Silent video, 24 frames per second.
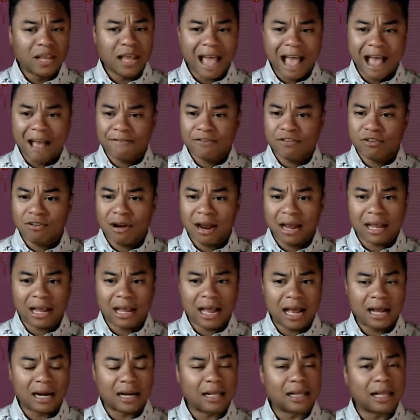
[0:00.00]
after I
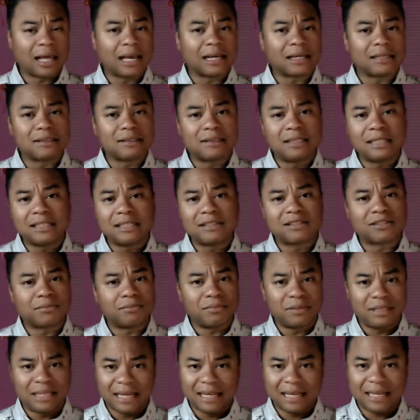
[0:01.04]
kind of like did
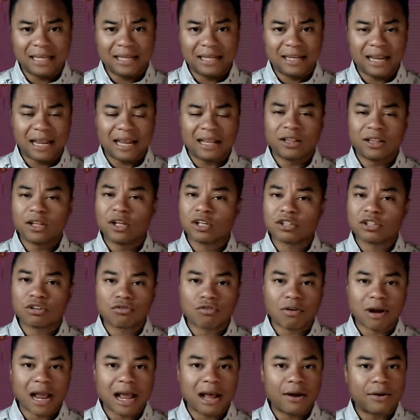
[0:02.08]
some digging and looked
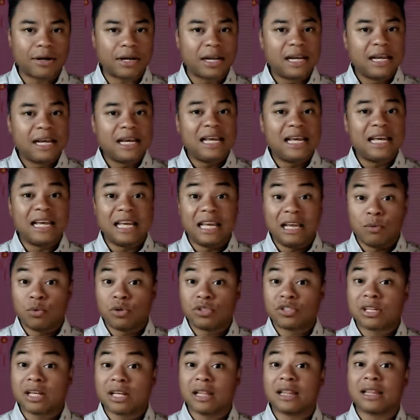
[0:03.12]
around, it
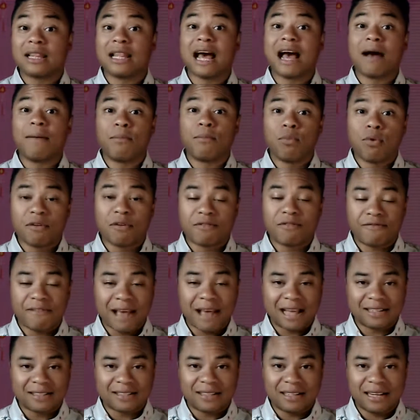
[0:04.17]
was a lot more
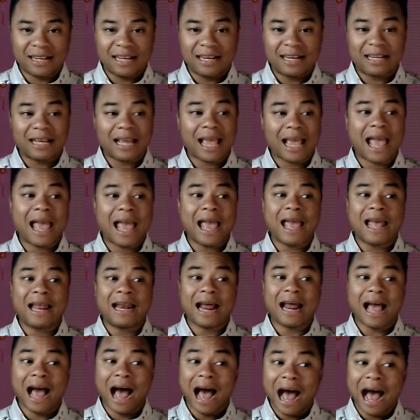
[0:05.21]
fascinating.
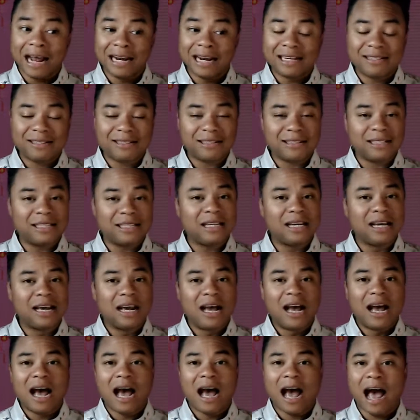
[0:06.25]
And honestly,
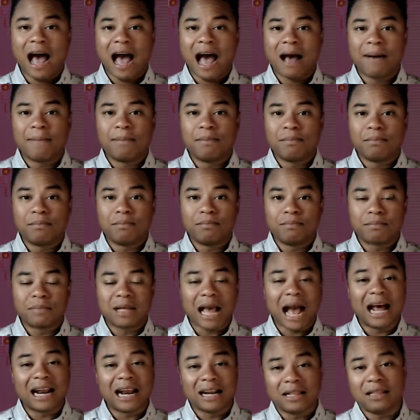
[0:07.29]
I'm
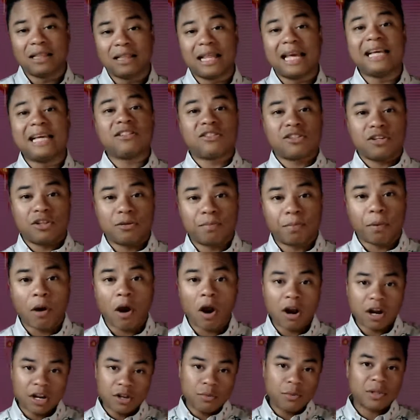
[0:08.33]
kind of late to the
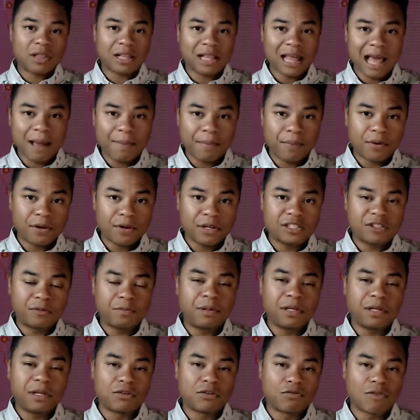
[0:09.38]
party with Clapper. It's
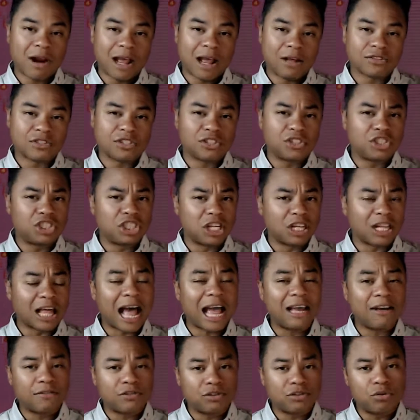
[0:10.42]
been around since
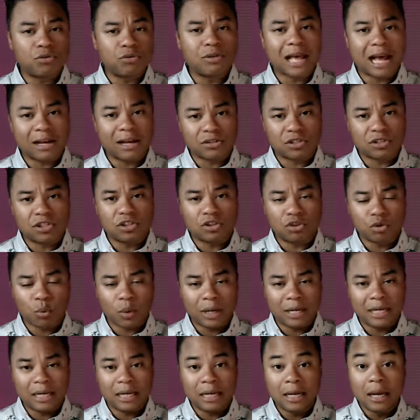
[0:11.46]
July of
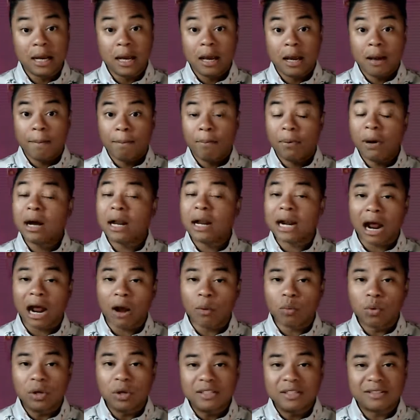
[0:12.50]
2020. But I
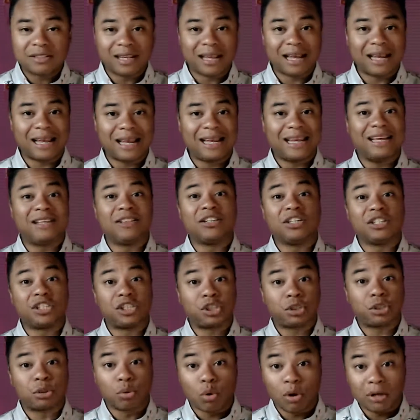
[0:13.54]
would say in the
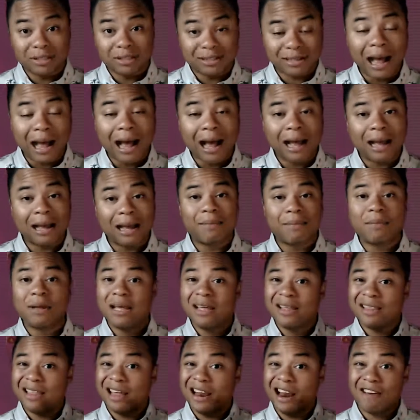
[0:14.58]
short time
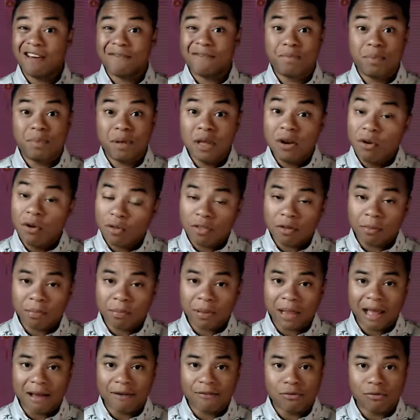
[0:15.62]
that I've been on the
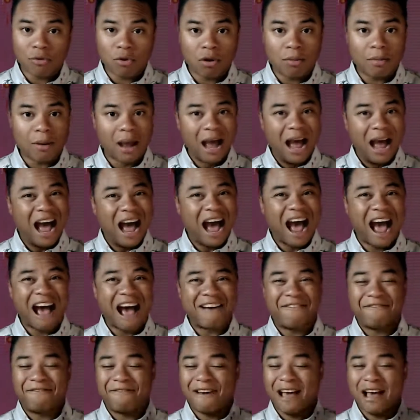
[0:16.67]
platform,
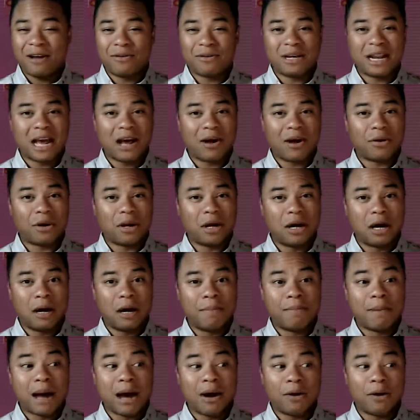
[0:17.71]
I found out
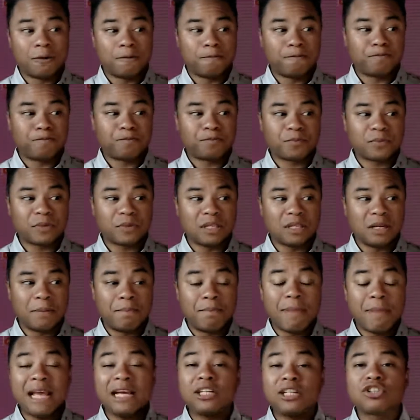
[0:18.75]
about
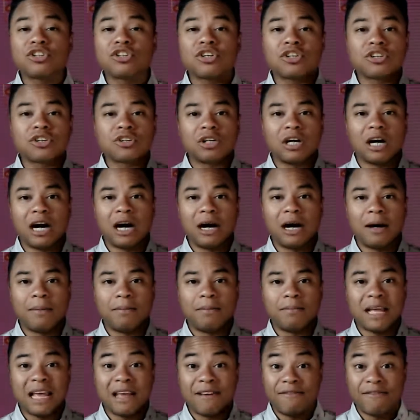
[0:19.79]
major
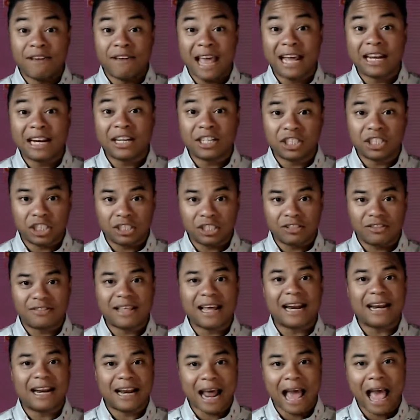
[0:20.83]
advantages
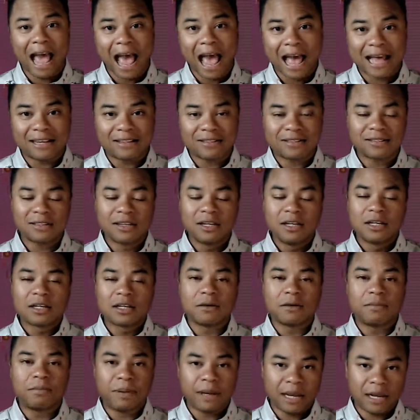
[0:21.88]
that it has
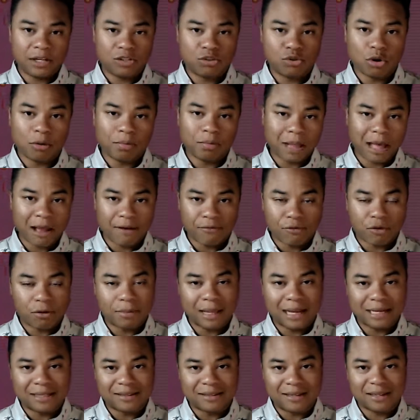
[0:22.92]
compared to a platform
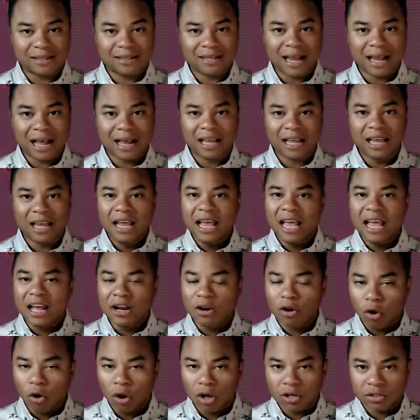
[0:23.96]
like TikTok.
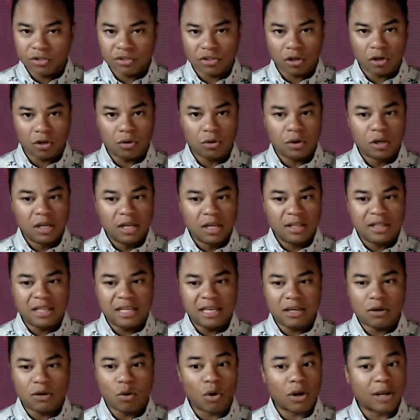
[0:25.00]
And also
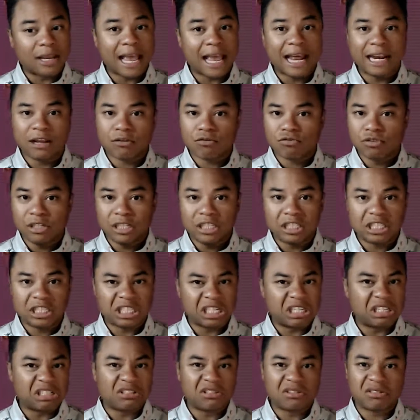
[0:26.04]
the organic reach
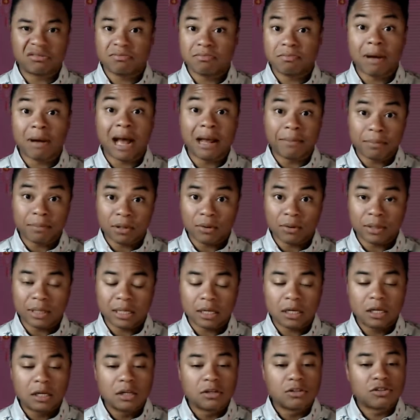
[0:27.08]
is mind-blowing.
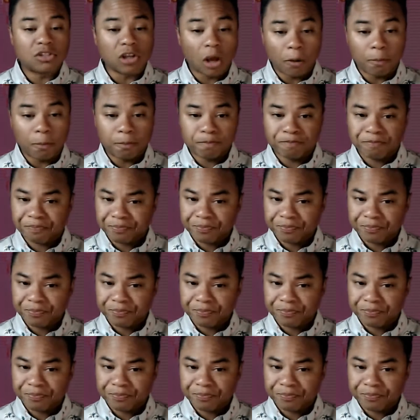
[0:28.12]
So